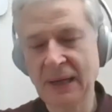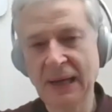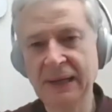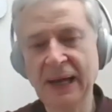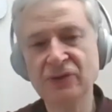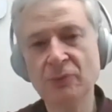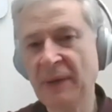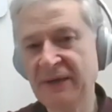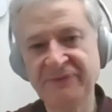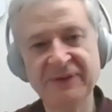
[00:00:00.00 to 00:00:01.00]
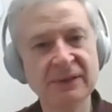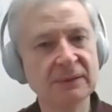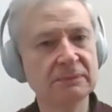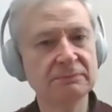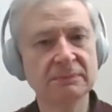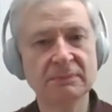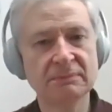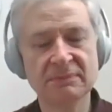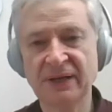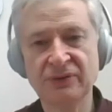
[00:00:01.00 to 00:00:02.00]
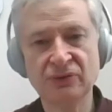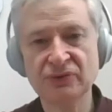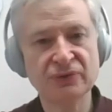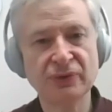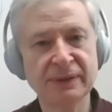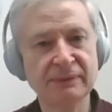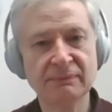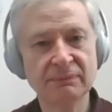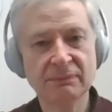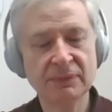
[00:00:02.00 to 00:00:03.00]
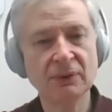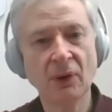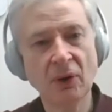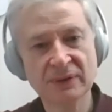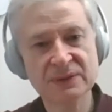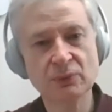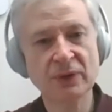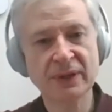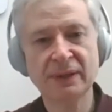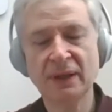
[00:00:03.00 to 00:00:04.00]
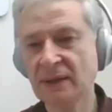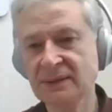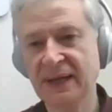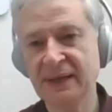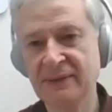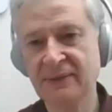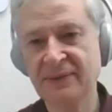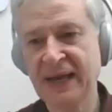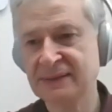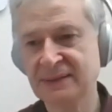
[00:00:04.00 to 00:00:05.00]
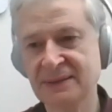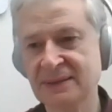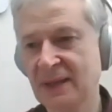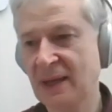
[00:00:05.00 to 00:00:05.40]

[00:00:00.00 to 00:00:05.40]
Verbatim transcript: and, and you may feel that you're doing you know all this work and not getting thanks